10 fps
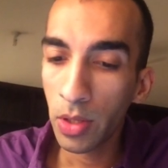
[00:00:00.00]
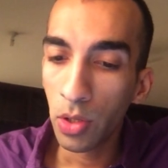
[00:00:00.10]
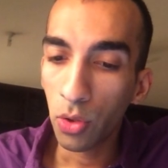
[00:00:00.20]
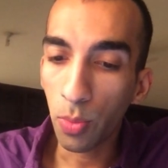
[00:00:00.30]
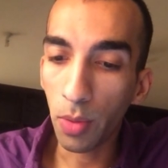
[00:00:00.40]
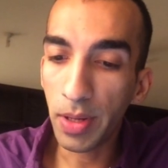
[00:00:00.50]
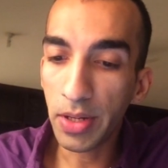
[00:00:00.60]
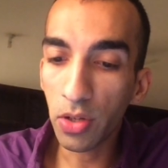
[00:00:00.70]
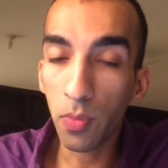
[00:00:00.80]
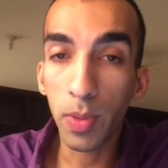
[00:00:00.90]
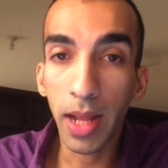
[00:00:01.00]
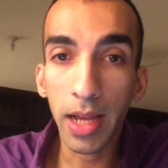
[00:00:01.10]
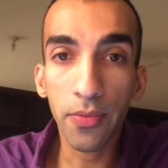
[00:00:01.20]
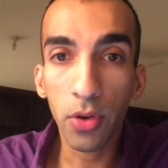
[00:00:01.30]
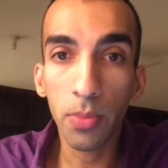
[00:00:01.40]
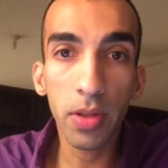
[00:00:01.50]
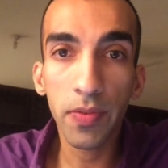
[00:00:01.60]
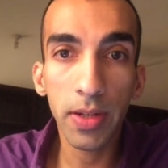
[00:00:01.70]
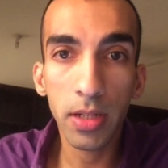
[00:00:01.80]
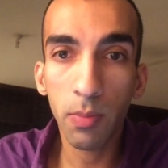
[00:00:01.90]
So probability of black from the
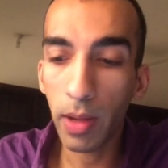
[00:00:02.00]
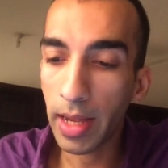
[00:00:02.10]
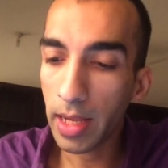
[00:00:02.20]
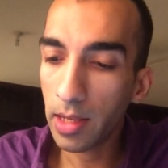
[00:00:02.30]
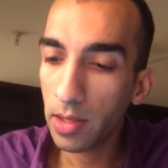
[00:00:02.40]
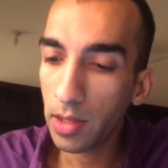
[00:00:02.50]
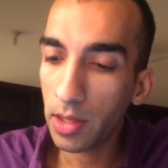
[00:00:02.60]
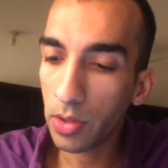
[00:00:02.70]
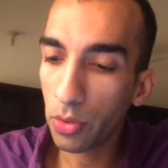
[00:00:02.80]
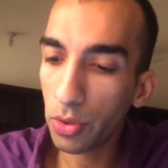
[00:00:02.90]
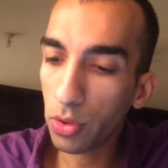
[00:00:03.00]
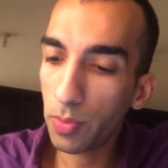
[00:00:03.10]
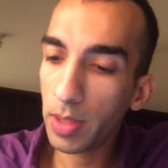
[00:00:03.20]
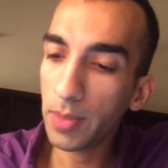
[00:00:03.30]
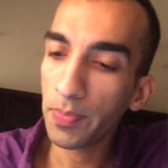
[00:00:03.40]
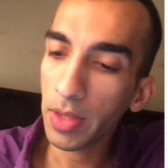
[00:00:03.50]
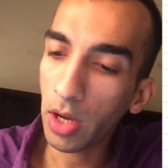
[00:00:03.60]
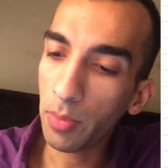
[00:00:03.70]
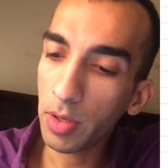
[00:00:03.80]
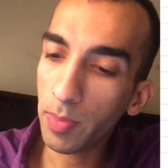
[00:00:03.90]
first bag is going to be, how
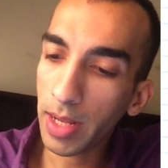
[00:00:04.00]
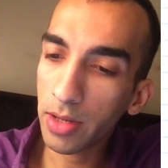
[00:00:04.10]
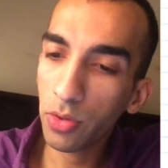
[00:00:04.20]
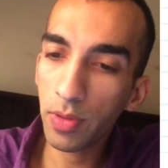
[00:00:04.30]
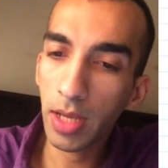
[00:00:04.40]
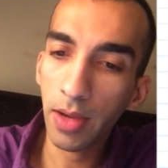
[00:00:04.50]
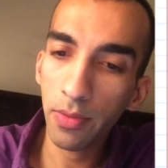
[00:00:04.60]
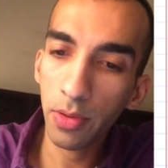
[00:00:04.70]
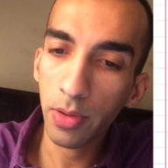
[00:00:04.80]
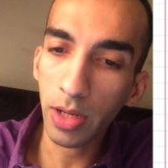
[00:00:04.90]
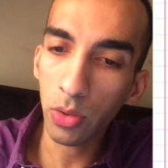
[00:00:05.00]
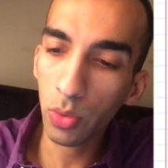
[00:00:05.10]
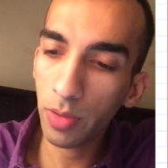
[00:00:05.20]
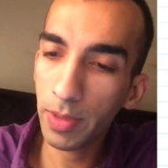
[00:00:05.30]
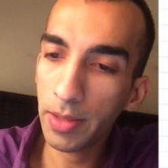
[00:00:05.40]
many blacks do we have? Count with me.